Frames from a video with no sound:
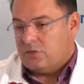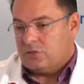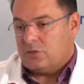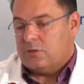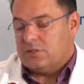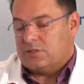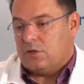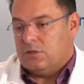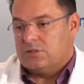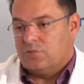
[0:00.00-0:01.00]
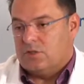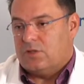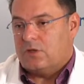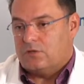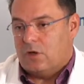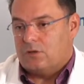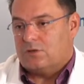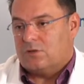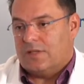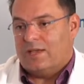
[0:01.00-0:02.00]
should discuss with their
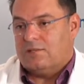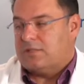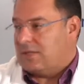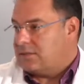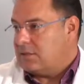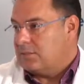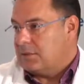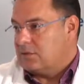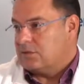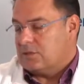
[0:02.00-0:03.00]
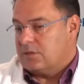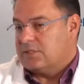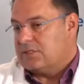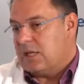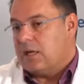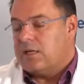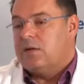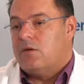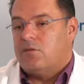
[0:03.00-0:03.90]
doctor getting tested, because there is a